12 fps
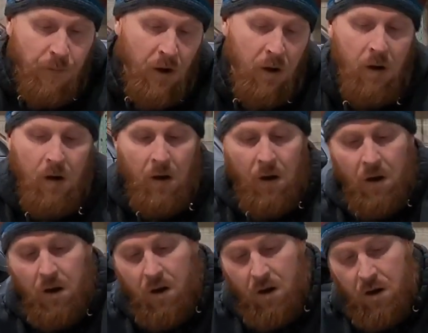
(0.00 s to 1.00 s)

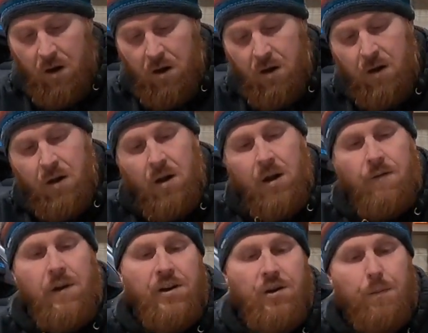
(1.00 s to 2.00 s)

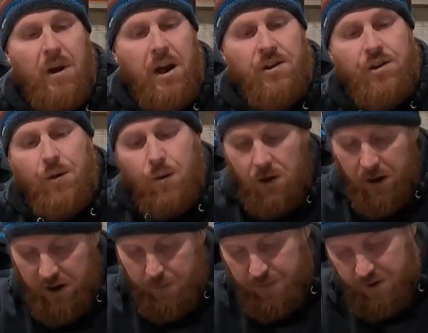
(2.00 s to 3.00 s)
You've got your banjo
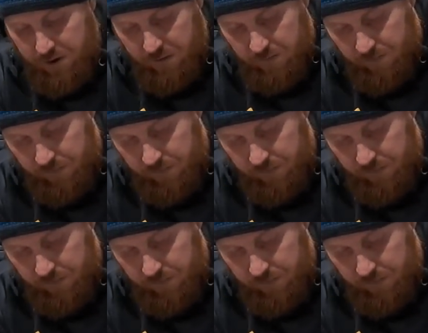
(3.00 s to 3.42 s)
clamps.